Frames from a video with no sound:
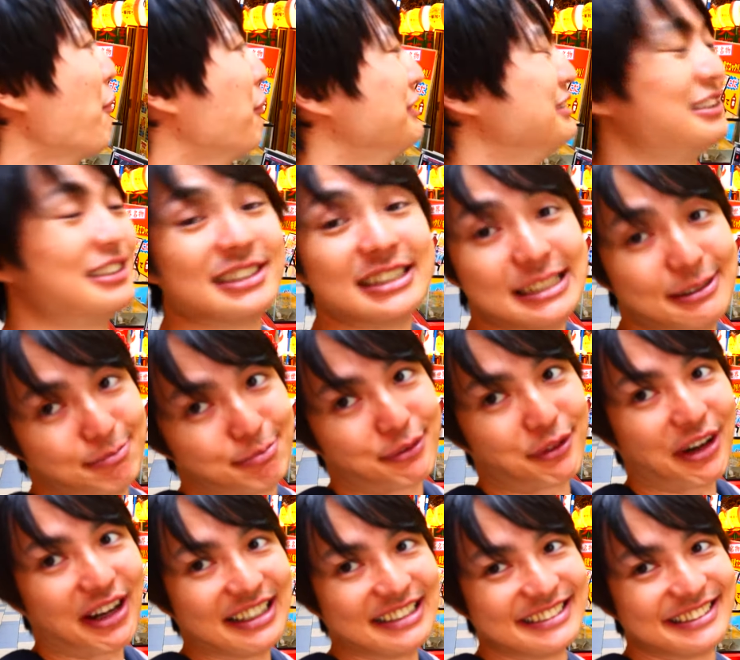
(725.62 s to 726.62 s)
with cheap
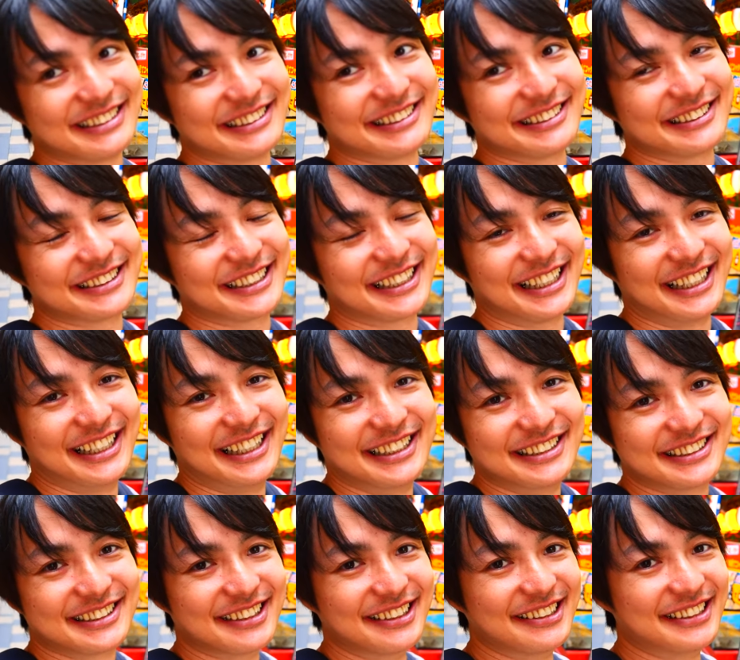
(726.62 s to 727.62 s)
price.
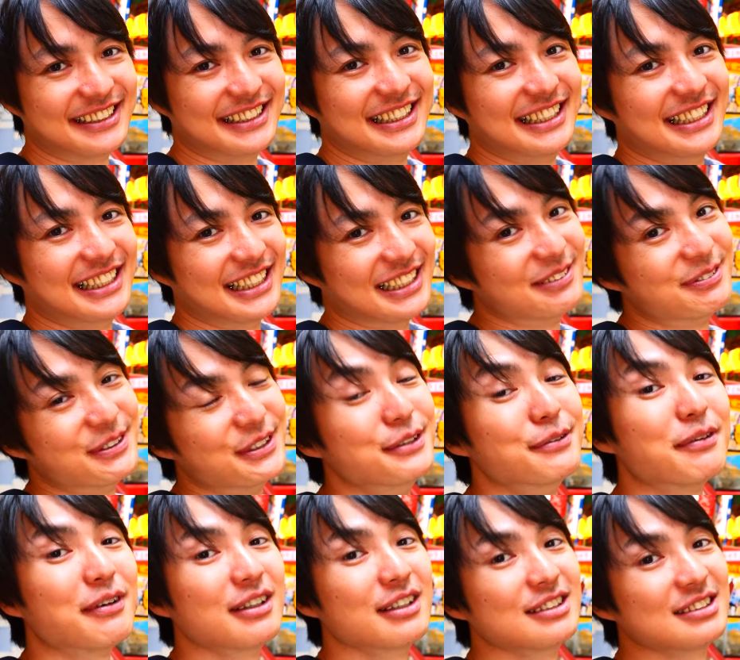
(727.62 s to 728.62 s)
So if
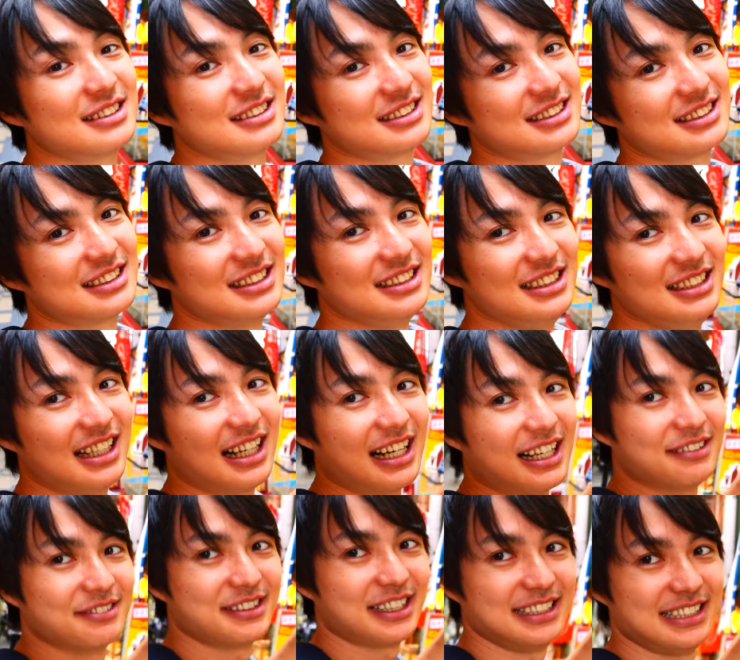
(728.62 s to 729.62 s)
you want to see
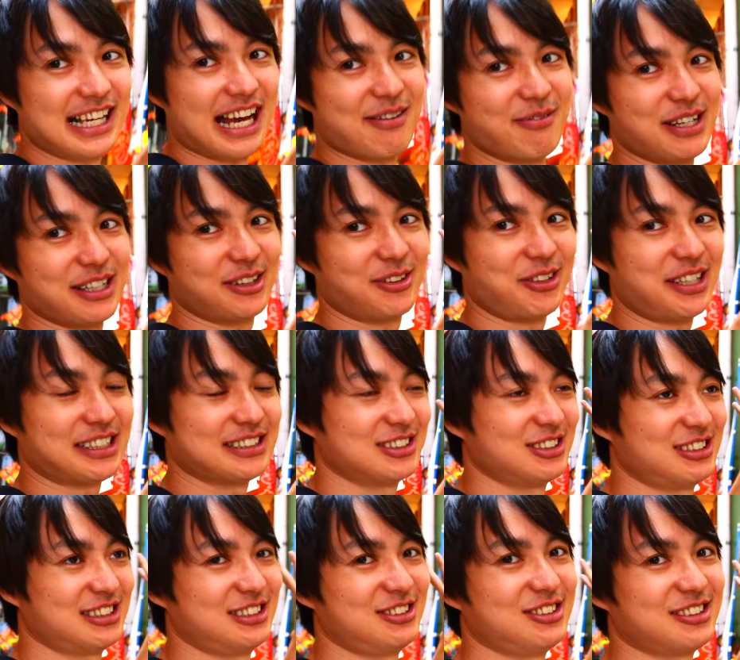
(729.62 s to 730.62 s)
how the Yamatoya
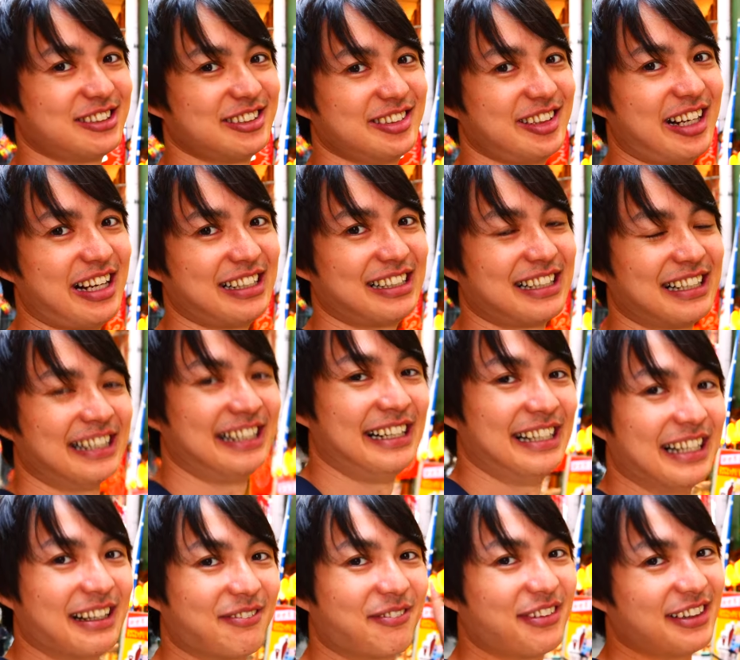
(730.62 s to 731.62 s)
sushi looks like,
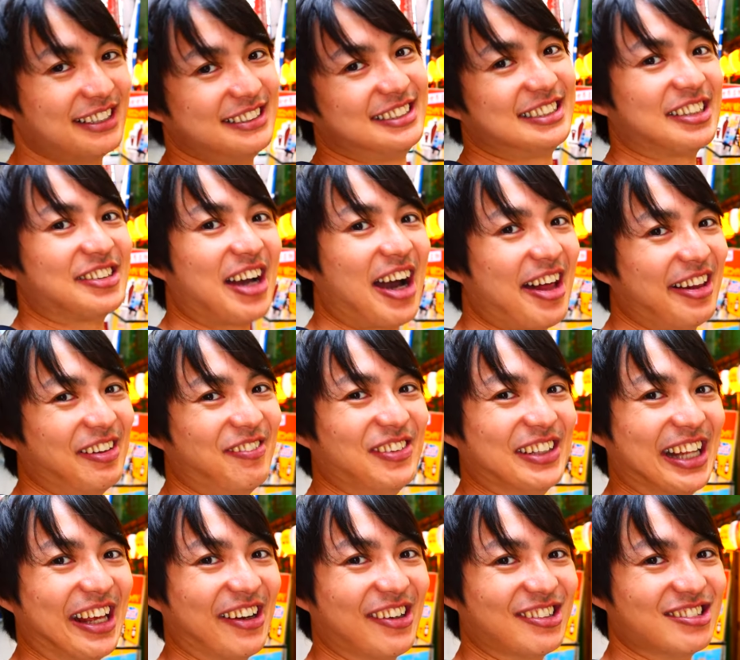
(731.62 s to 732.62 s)
please check out the
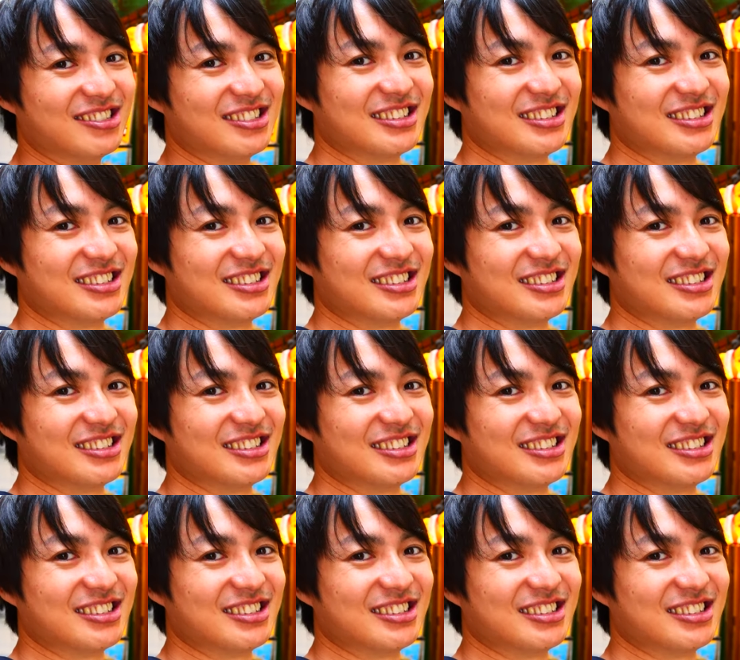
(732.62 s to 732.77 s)
video.